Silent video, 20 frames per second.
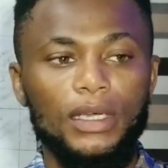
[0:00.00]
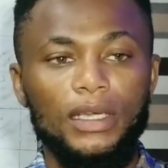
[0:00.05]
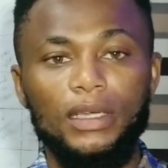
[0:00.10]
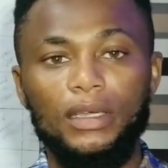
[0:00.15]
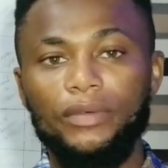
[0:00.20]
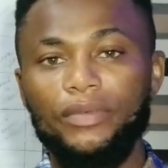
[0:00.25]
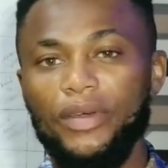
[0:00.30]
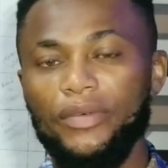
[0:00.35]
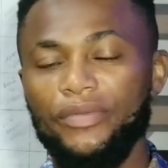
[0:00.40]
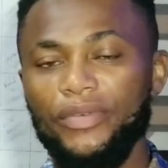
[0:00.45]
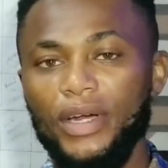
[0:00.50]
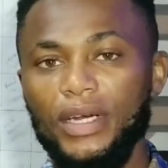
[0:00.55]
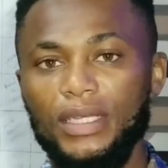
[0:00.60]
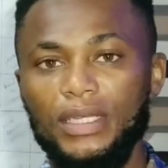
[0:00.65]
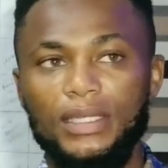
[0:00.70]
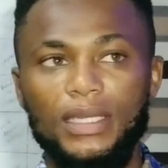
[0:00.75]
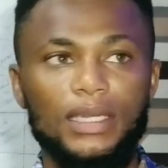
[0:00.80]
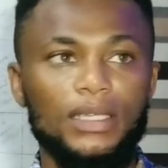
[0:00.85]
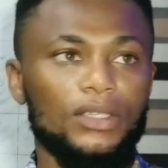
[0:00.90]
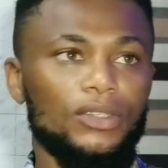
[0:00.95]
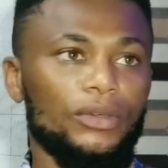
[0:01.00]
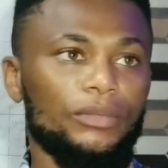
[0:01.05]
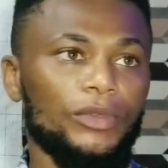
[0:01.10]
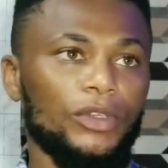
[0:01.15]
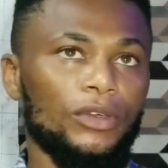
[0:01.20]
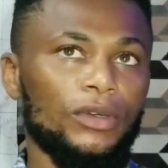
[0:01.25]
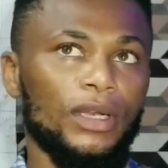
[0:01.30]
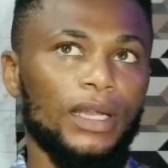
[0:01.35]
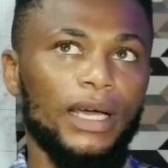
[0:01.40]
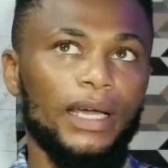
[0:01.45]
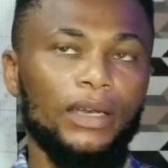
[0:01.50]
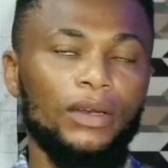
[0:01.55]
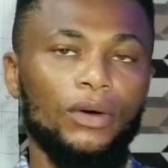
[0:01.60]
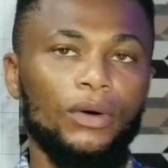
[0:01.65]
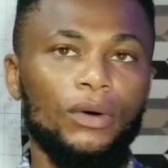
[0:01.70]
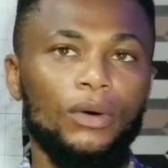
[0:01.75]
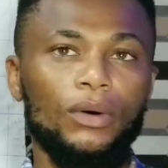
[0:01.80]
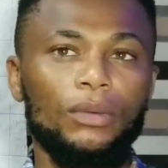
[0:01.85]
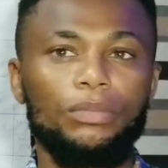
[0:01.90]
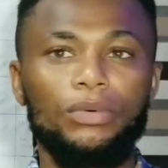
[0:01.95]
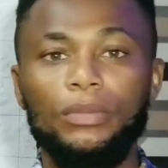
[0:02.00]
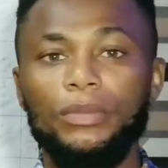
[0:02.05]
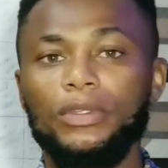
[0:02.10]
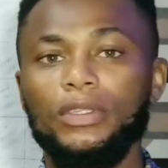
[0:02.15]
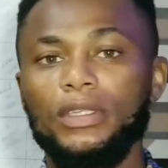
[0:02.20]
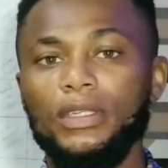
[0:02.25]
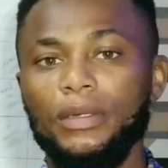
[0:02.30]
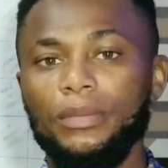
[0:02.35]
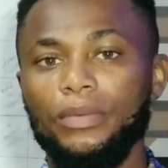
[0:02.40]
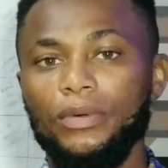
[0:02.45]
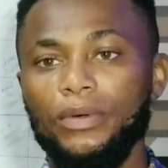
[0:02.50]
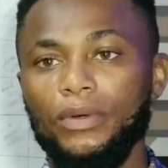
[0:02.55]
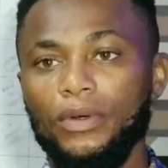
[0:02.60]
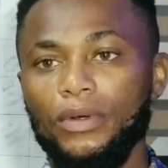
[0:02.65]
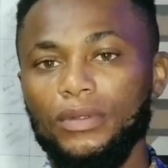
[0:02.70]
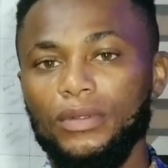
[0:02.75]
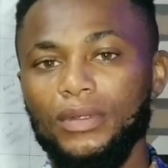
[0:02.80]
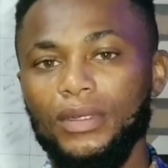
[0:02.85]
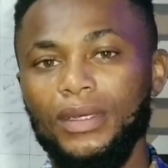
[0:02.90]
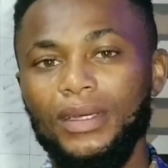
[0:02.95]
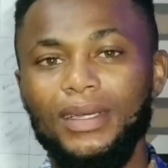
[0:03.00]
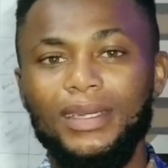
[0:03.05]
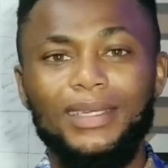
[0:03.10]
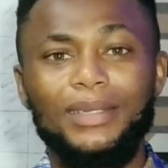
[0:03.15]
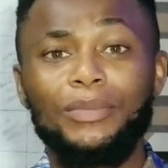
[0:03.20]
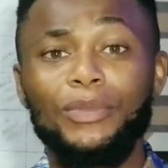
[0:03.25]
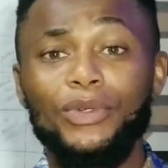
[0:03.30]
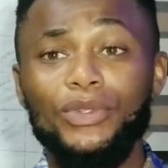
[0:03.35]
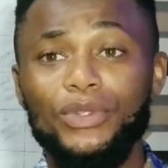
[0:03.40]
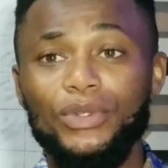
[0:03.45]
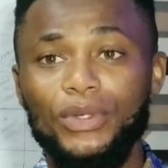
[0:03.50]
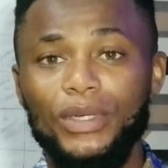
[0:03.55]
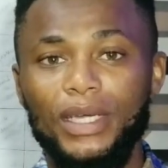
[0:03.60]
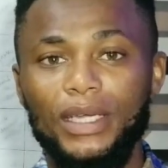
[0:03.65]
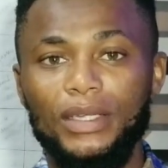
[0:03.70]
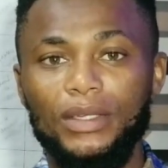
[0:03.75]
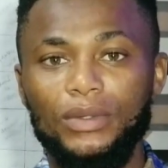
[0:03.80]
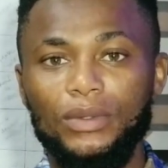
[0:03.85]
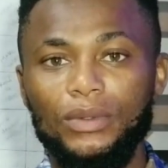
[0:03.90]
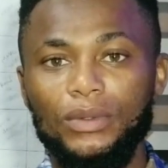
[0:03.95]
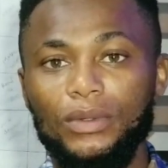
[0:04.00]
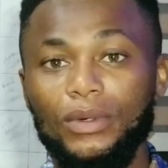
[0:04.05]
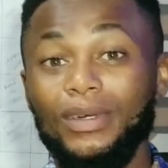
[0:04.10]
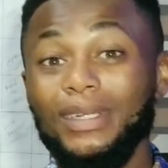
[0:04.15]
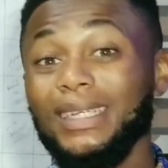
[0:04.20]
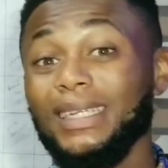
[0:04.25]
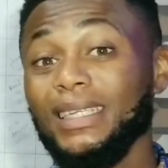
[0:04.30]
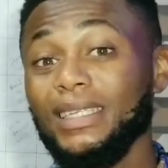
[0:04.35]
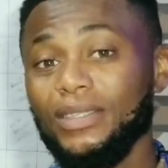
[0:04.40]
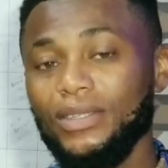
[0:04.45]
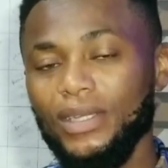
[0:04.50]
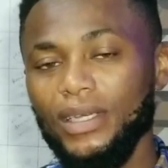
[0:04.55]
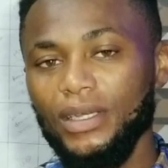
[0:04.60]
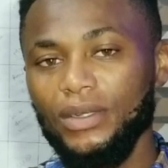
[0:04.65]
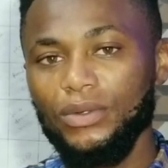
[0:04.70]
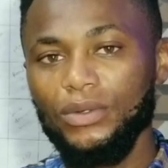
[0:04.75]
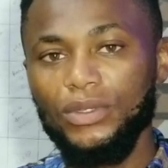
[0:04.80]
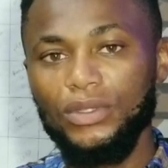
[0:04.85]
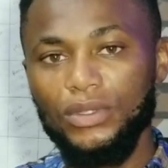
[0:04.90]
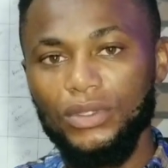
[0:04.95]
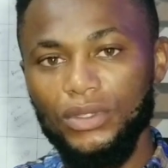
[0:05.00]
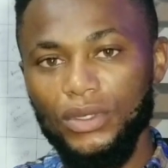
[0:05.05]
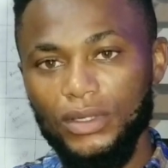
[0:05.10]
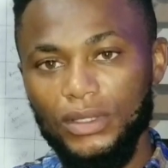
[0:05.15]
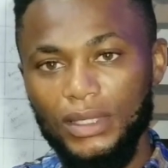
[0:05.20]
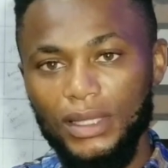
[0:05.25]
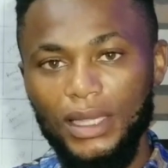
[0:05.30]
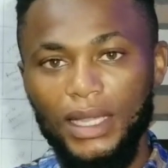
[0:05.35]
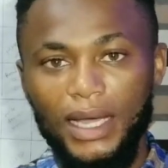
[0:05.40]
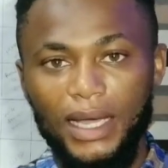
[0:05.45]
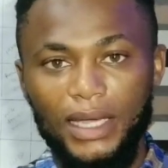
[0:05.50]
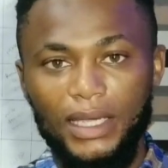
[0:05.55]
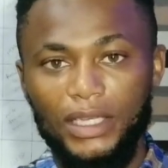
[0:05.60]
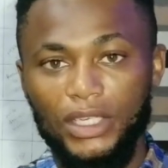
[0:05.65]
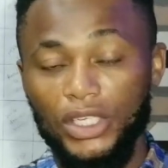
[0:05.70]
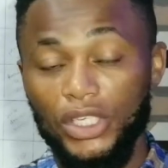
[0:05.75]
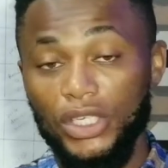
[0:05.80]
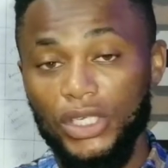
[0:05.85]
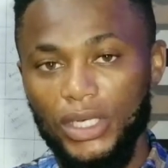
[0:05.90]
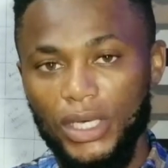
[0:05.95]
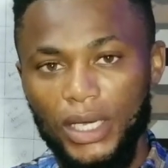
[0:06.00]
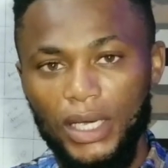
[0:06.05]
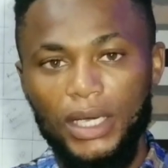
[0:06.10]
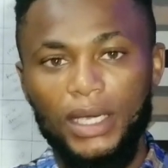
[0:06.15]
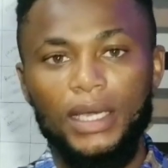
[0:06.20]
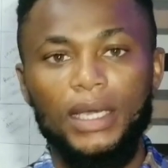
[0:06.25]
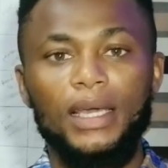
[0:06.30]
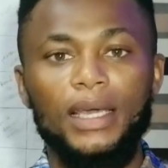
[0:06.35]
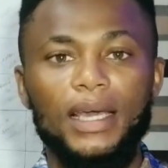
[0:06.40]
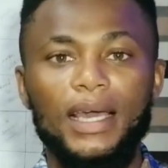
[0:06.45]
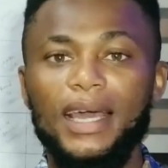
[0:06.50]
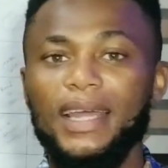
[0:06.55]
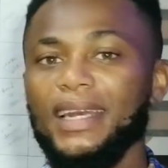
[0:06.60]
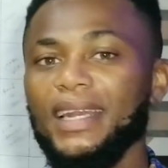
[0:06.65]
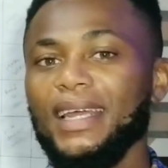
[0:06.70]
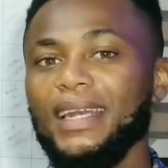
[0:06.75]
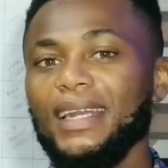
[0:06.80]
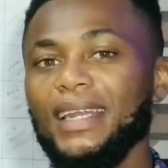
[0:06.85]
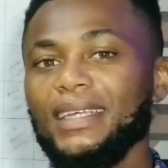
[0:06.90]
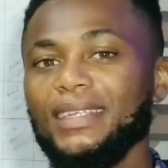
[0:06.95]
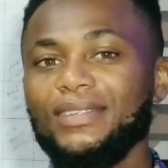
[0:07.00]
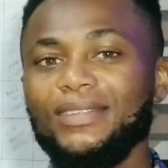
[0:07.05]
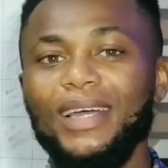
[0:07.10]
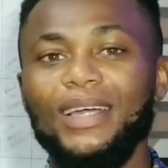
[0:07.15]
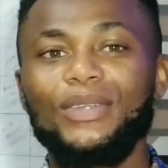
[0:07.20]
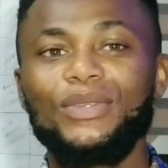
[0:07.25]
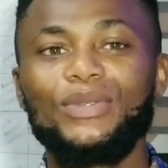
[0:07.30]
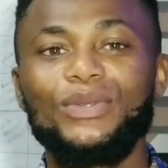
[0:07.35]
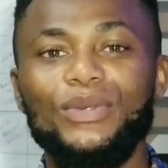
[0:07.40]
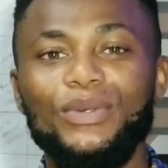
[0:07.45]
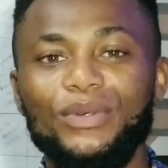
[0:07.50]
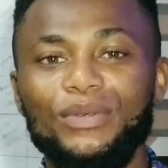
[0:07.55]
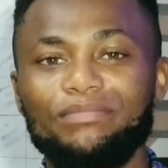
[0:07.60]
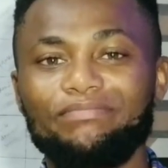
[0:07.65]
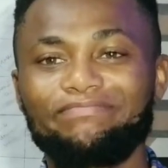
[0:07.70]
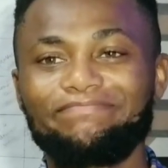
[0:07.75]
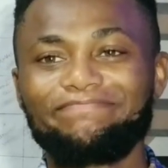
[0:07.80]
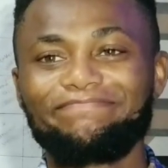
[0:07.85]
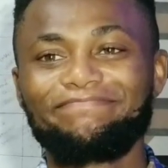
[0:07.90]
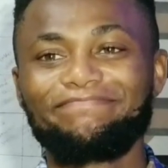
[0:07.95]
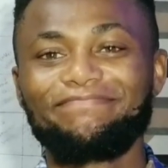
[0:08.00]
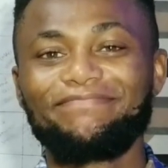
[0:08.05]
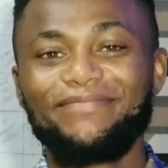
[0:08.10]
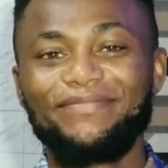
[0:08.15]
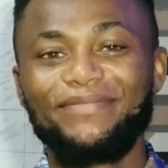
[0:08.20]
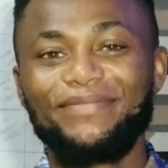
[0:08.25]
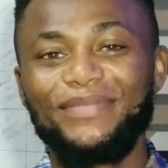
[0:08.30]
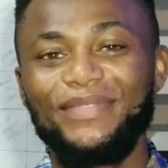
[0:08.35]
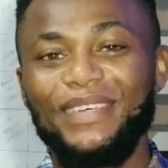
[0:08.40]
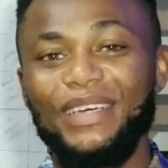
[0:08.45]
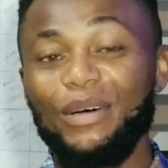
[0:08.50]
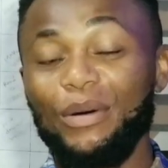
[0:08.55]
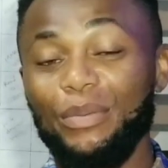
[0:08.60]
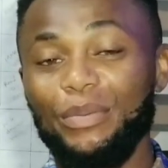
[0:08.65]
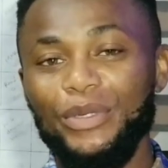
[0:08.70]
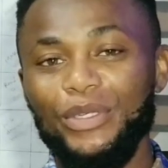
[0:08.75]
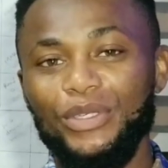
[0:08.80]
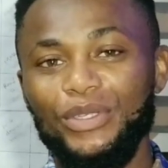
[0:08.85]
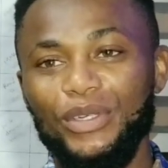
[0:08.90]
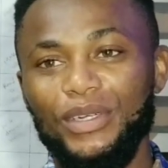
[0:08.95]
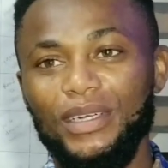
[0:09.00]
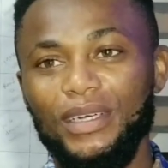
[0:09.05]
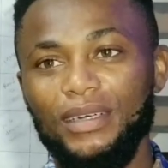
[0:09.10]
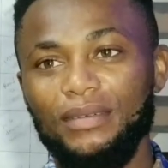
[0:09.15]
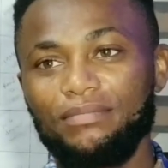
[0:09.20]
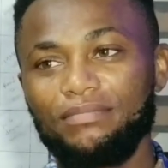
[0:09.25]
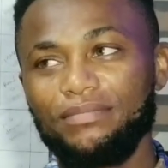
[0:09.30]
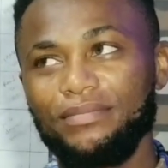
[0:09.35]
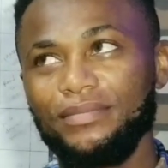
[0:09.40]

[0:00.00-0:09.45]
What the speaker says: If a friend is selling something online or promoting a product, the most you can do, or the least you can do, is to just like, share, and then let's try to help each other.